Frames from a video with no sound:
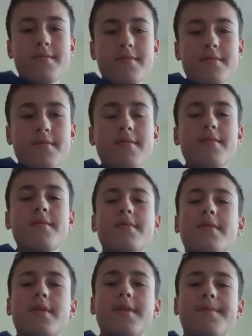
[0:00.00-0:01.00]

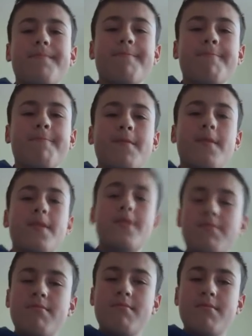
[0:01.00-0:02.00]

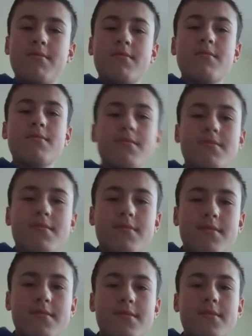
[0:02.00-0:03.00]

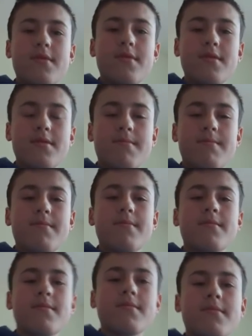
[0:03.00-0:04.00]

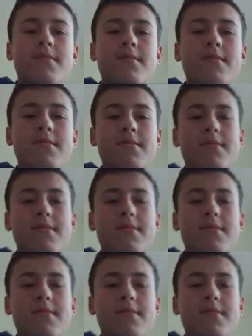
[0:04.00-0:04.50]
No words are spoken by the person on screen.